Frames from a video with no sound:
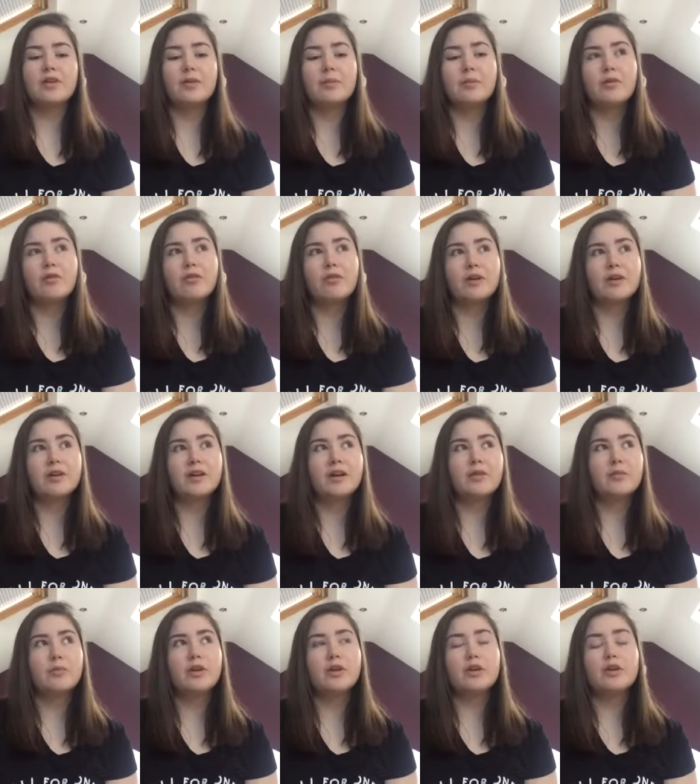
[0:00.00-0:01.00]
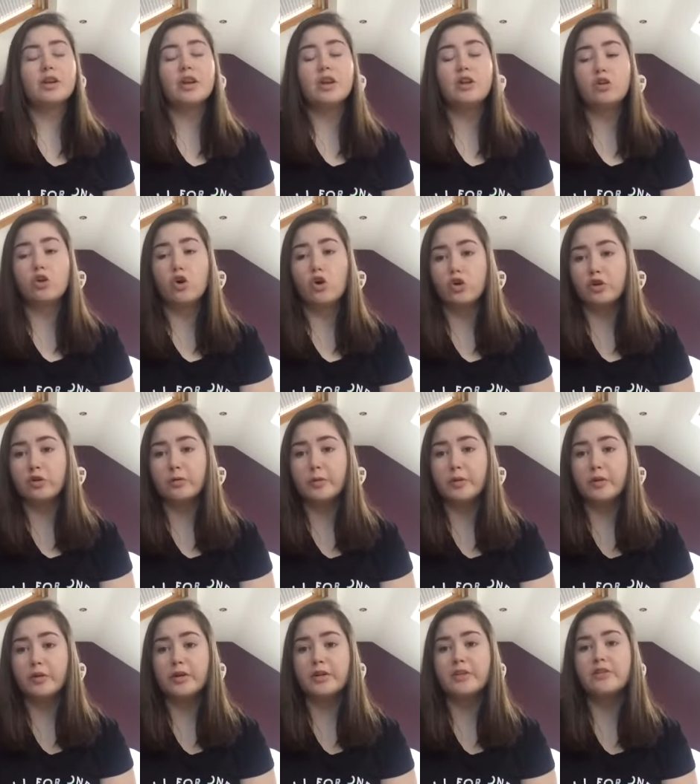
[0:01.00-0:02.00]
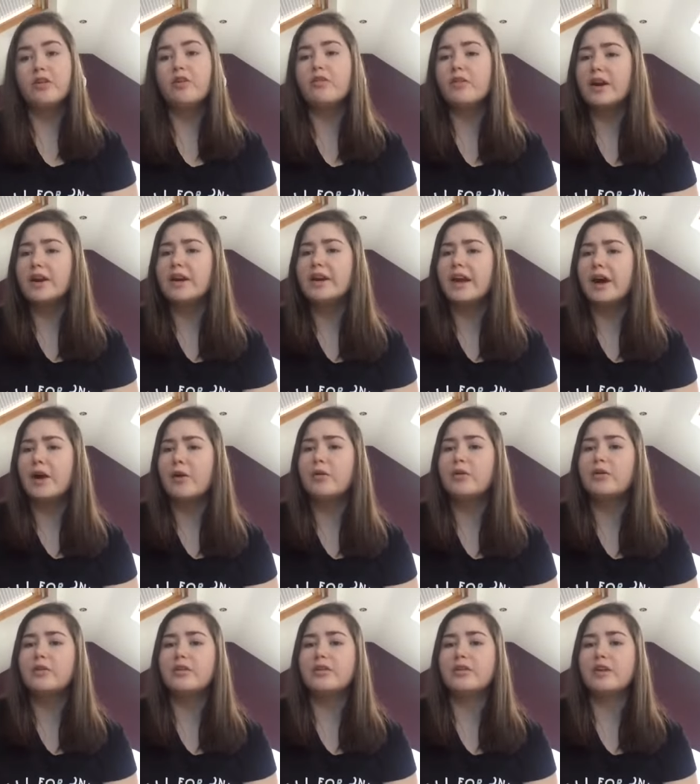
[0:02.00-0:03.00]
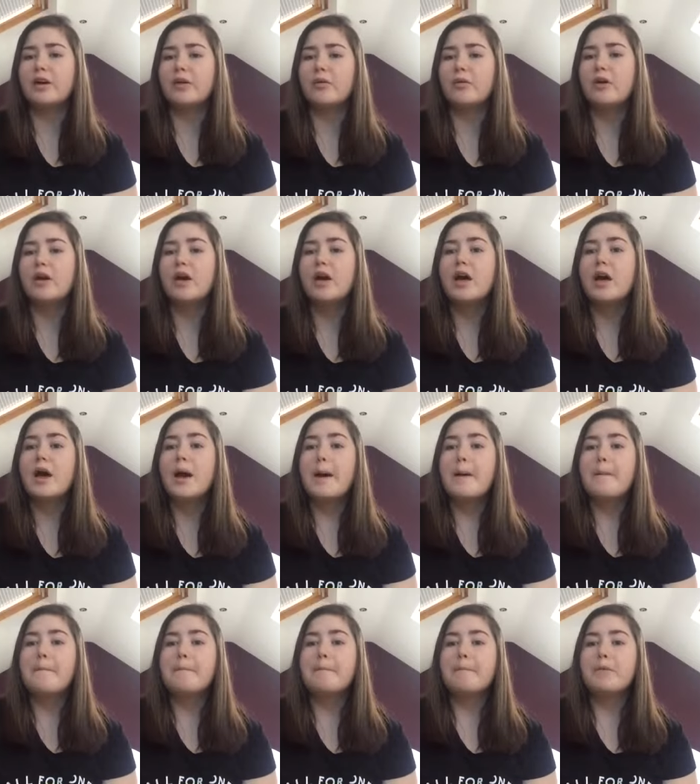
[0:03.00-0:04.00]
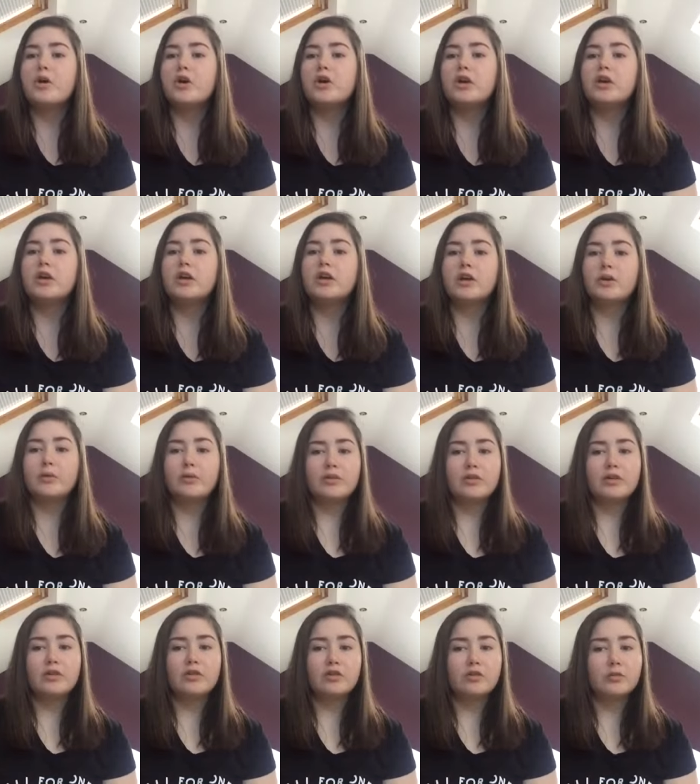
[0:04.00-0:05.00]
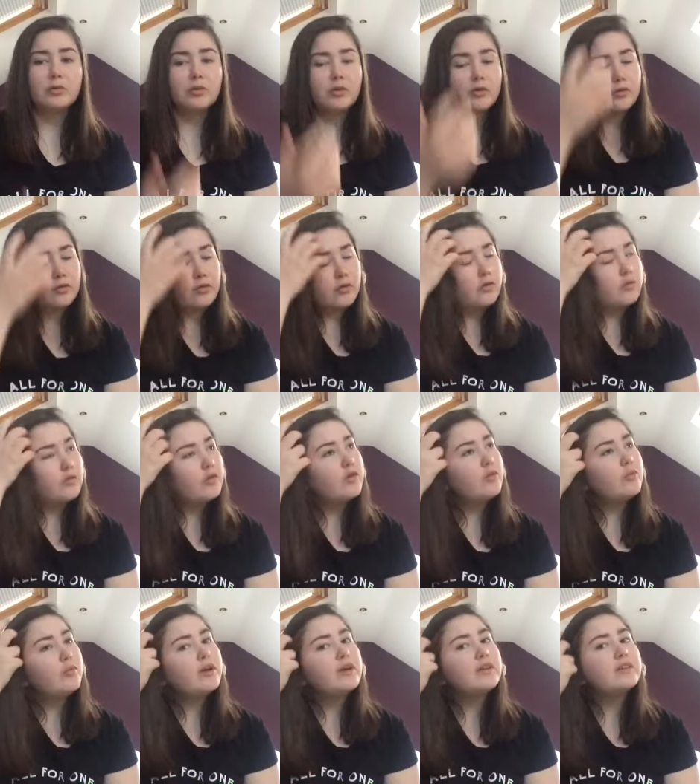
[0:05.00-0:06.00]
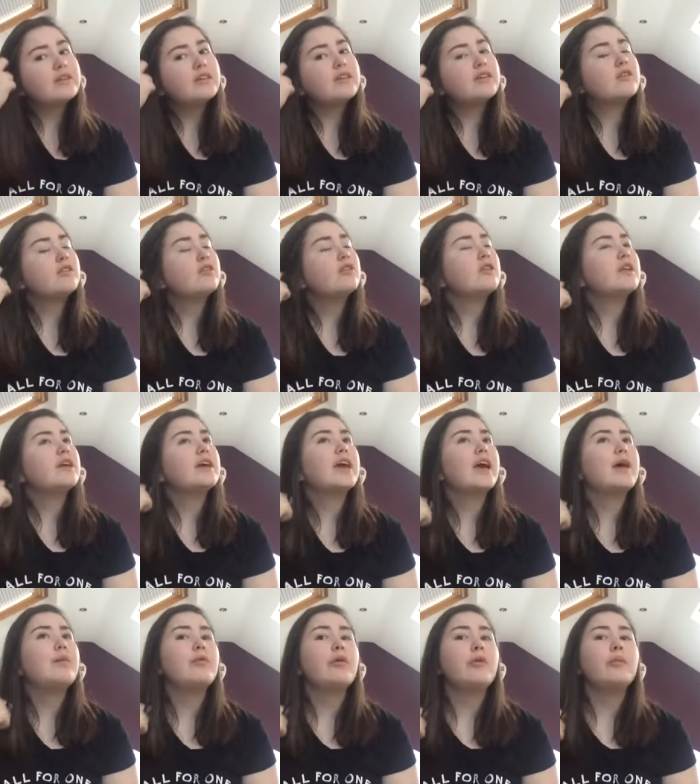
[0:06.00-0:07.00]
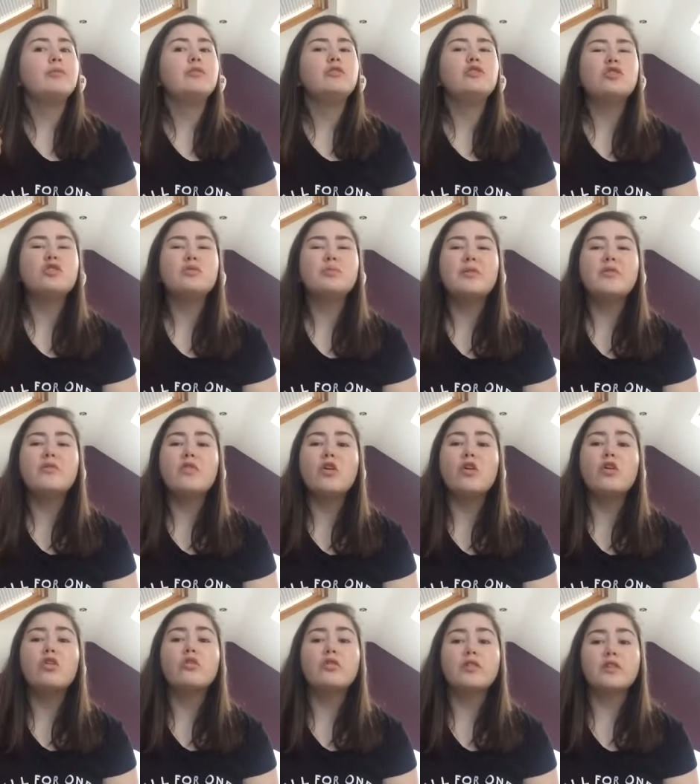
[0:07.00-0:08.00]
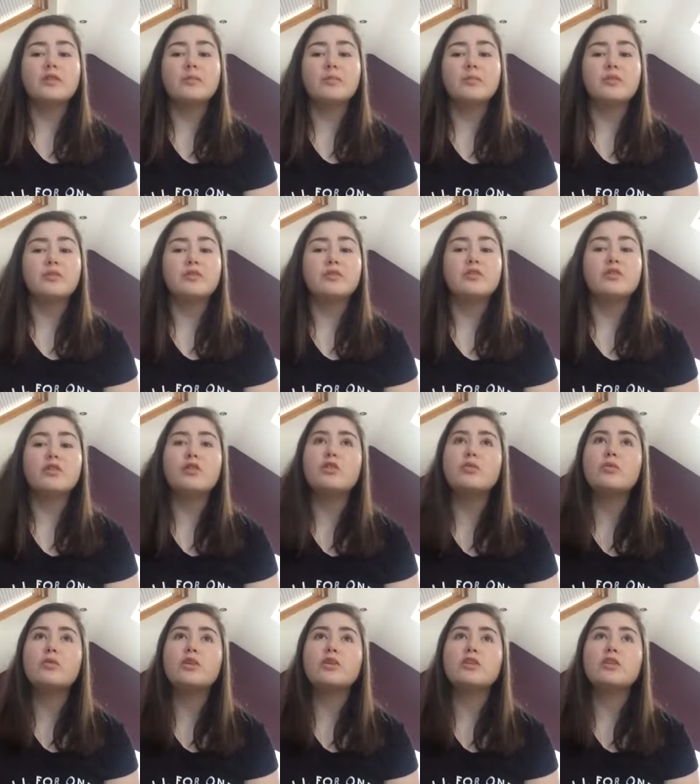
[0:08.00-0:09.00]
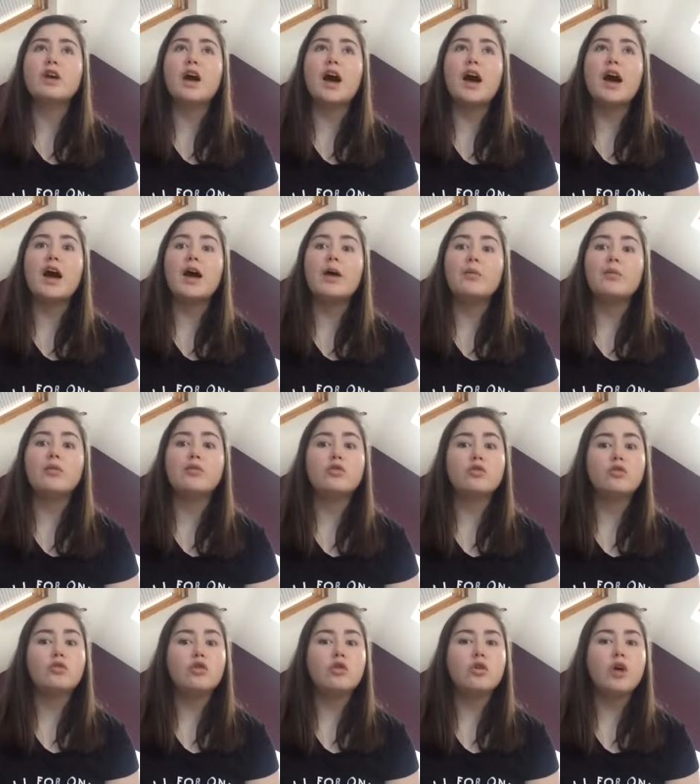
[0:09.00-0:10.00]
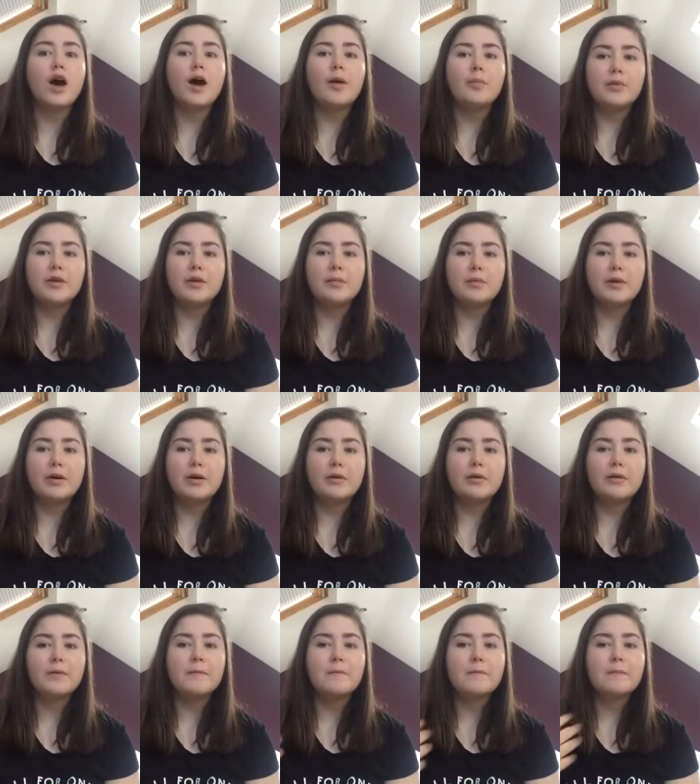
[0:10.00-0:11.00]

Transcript: Like my granddad went into hospital. He's all right now because he's out, but he was in hospital for a few weeks and luckily he came home just before Christmas, which I was so happy about.